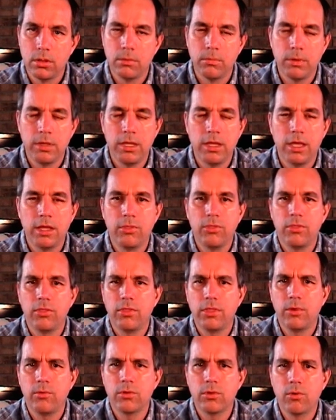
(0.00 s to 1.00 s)
but yet
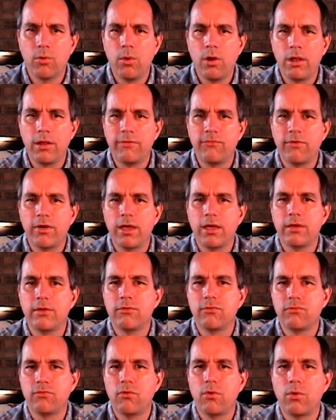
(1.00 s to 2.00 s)
they would qualify
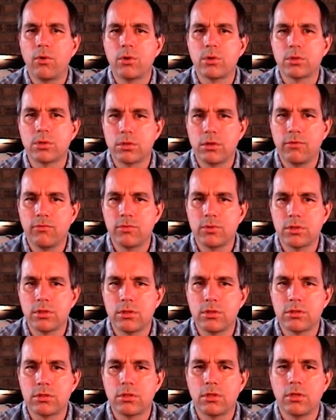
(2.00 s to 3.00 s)
for
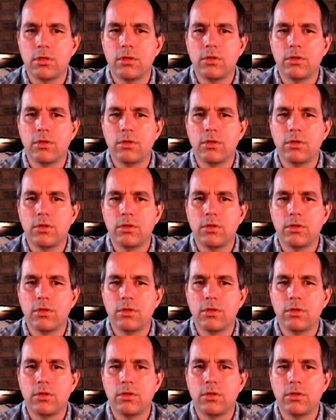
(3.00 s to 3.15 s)
services